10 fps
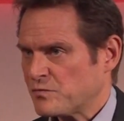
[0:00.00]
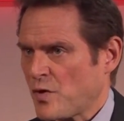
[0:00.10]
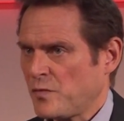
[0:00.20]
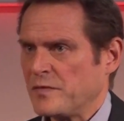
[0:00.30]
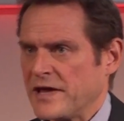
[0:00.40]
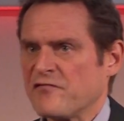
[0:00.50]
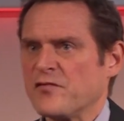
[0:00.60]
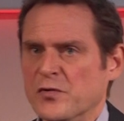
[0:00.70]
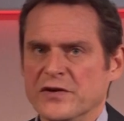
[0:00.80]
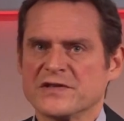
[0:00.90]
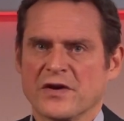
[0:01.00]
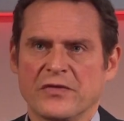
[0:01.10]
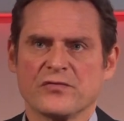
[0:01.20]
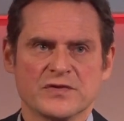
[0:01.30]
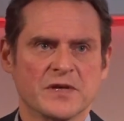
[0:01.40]
probably everybody's
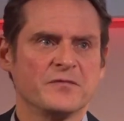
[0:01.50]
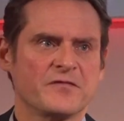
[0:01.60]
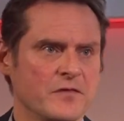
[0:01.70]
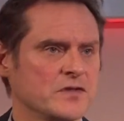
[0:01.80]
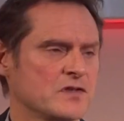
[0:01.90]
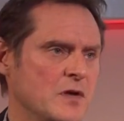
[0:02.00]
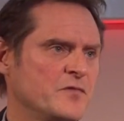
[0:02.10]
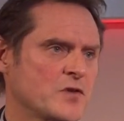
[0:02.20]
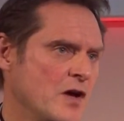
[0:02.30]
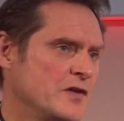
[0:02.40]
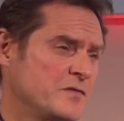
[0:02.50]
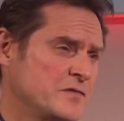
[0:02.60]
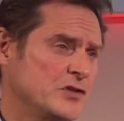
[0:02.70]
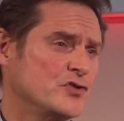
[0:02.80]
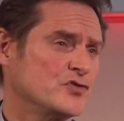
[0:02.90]
going through some kind of
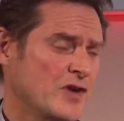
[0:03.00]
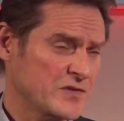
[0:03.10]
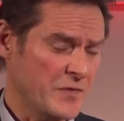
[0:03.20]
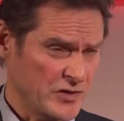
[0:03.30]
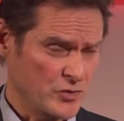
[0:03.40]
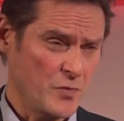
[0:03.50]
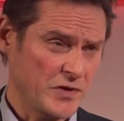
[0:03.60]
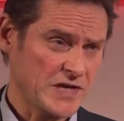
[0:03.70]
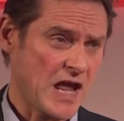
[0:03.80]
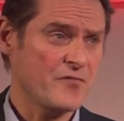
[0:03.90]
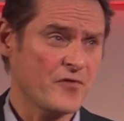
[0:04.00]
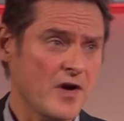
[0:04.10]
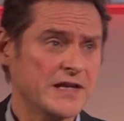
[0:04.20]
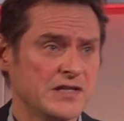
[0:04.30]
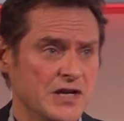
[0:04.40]
digital transformation. Almost every
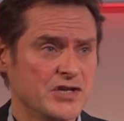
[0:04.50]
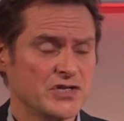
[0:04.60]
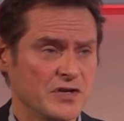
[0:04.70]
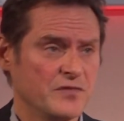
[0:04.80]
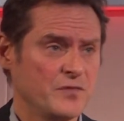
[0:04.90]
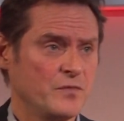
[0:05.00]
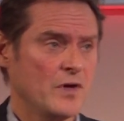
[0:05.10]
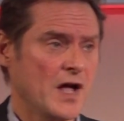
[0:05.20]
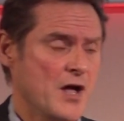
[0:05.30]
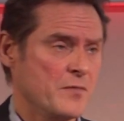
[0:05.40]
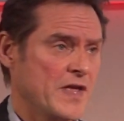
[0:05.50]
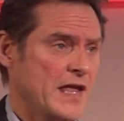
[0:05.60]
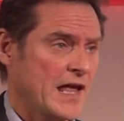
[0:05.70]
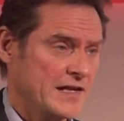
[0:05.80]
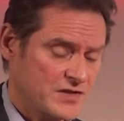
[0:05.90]
IT initiative
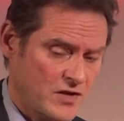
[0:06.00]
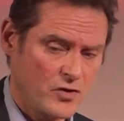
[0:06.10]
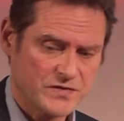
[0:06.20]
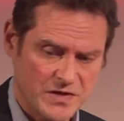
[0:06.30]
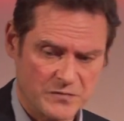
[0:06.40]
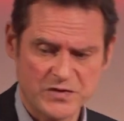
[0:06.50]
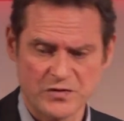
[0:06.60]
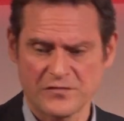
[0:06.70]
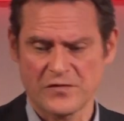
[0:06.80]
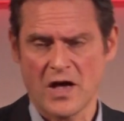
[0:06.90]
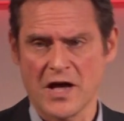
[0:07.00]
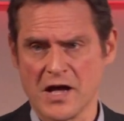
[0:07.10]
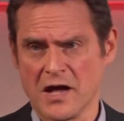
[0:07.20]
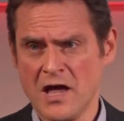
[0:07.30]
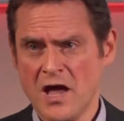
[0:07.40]
has got some sort
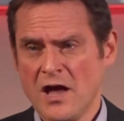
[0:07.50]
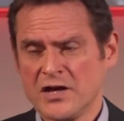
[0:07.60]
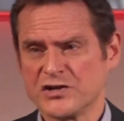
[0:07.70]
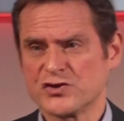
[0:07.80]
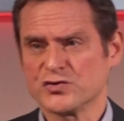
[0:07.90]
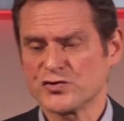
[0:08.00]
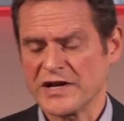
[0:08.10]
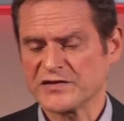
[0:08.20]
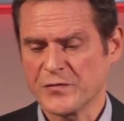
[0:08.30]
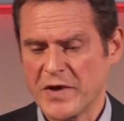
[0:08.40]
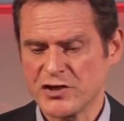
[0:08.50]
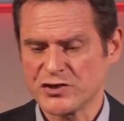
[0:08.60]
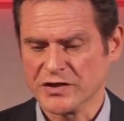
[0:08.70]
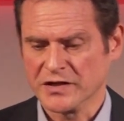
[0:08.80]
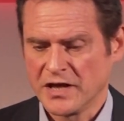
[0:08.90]
of digital
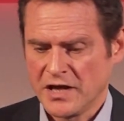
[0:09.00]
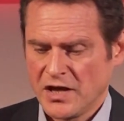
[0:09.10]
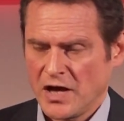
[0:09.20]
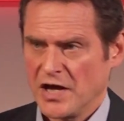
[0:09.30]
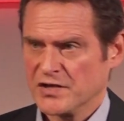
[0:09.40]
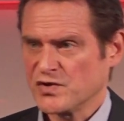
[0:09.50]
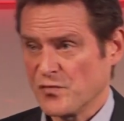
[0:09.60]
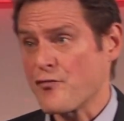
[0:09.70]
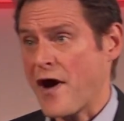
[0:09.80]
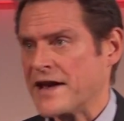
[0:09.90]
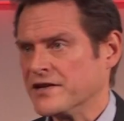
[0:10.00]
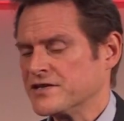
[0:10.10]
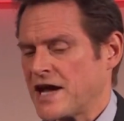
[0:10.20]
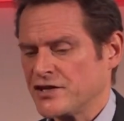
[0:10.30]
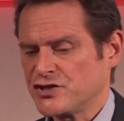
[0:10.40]
transformation sort of brand
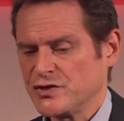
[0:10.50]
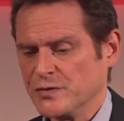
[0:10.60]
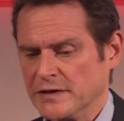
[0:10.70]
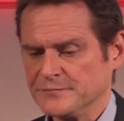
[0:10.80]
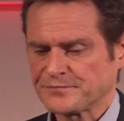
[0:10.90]
attached to it.